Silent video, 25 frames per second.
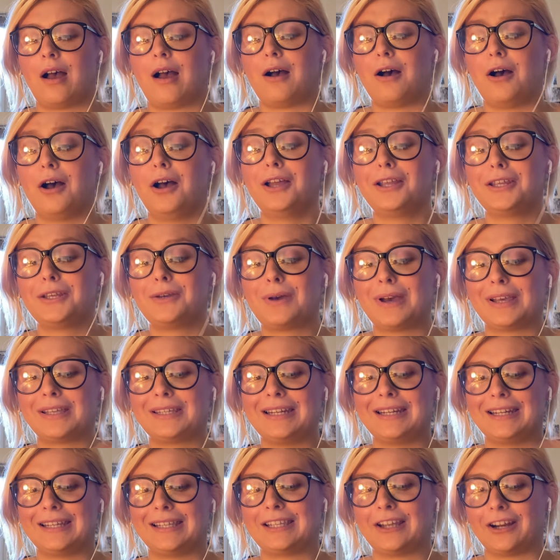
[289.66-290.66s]
you guys
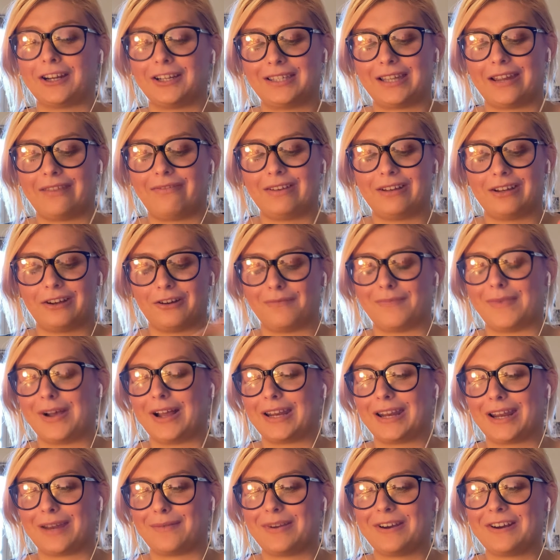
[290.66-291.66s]
need to start saving your
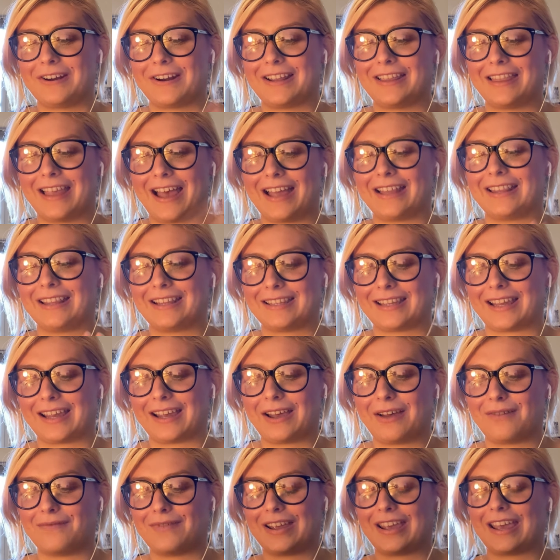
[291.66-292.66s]
money. I'm hearing
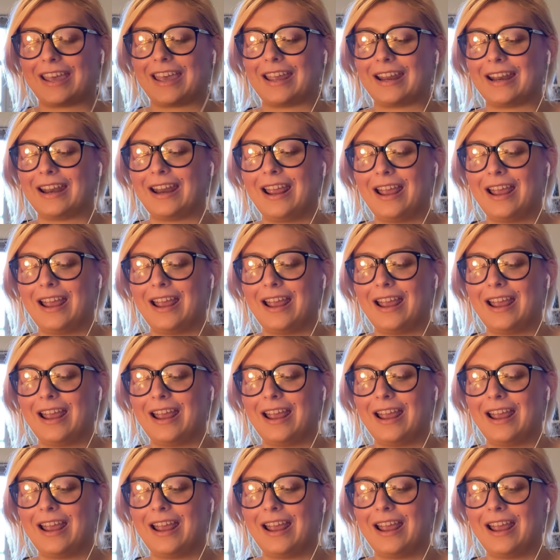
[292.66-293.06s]
that's coming in.